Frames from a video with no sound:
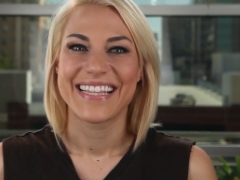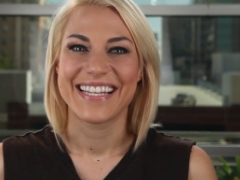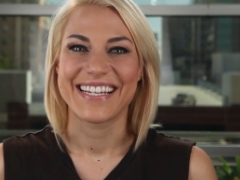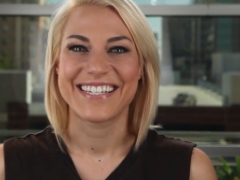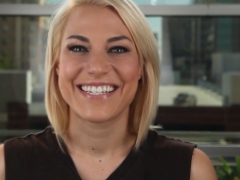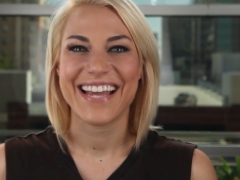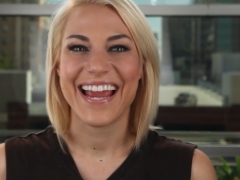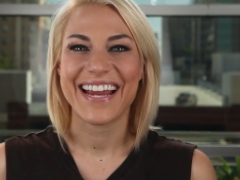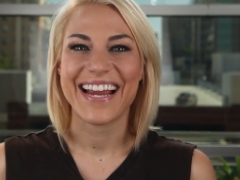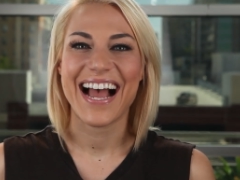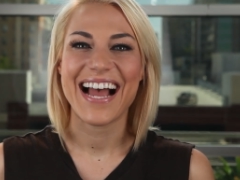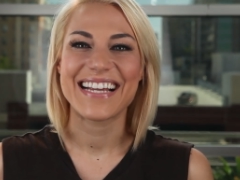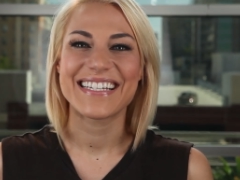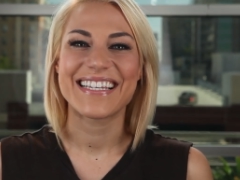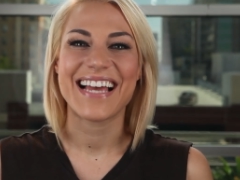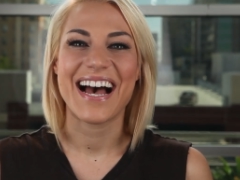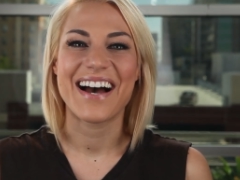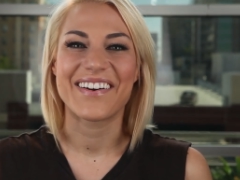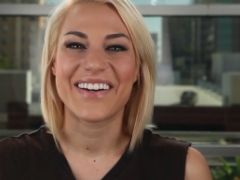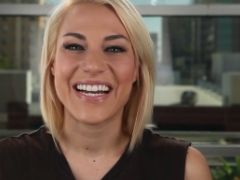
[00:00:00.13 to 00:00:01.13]
The Shanghai
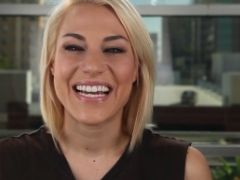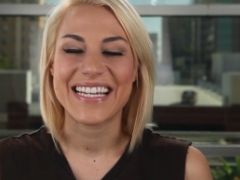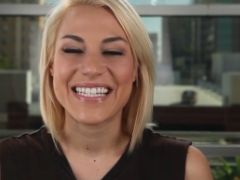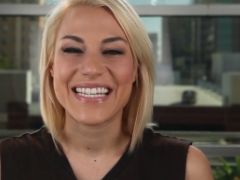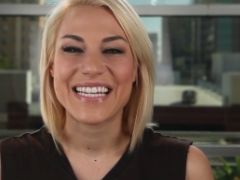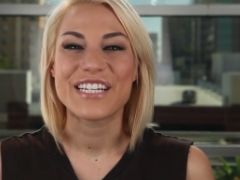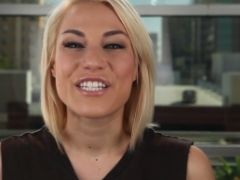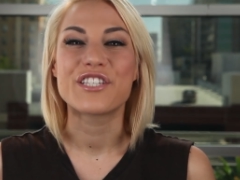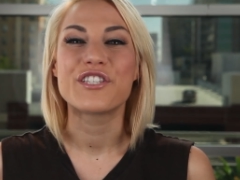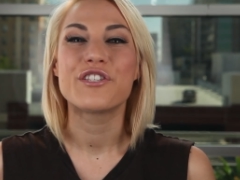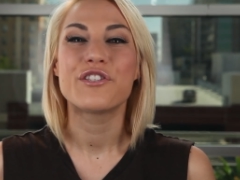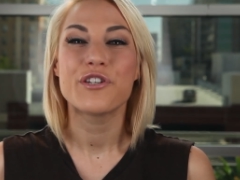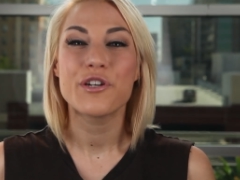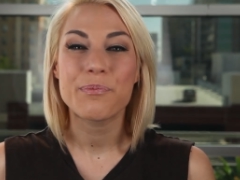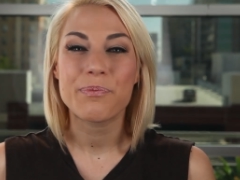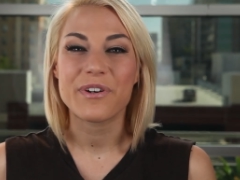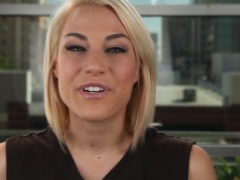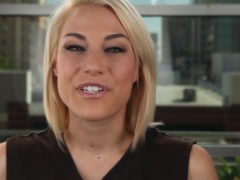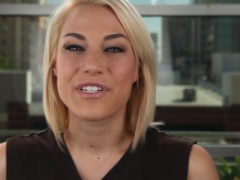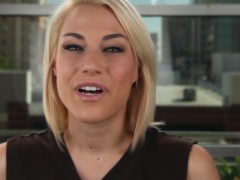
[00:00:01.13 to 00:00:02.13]
Tower is a
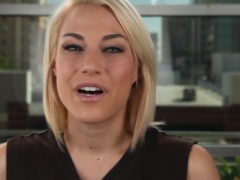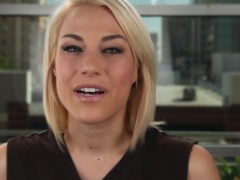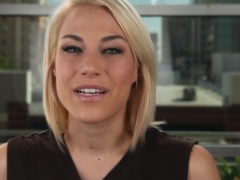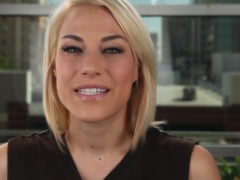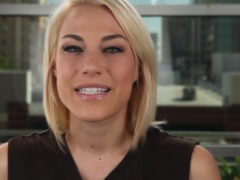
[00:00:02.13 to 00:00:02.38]
super tall